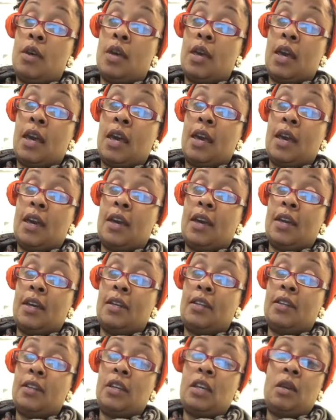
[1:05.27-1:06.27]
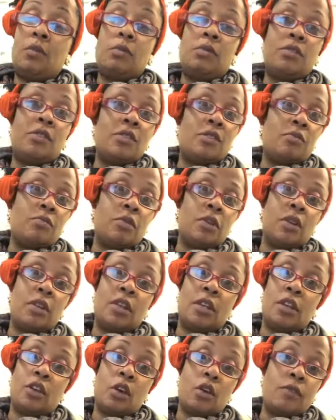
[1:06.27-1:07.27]
and he was just
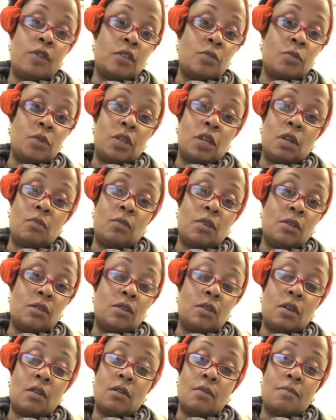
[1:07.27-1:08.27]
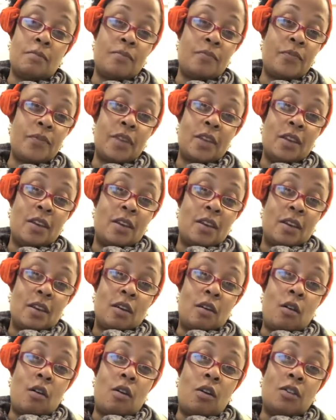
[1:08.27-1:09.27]
really nervous when he was
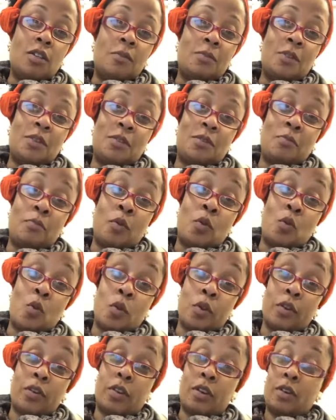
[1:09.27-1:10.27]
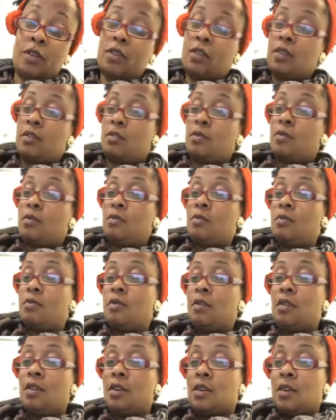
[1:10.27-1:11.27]
called up to the board to
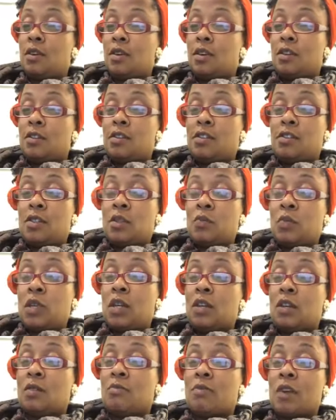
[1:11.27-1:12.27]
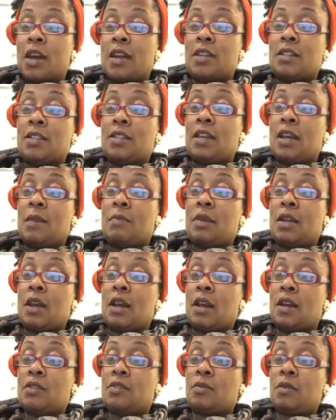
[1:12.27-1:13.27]
speak and write his name and
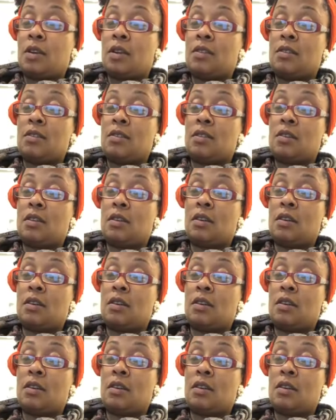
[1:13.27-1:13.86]
address.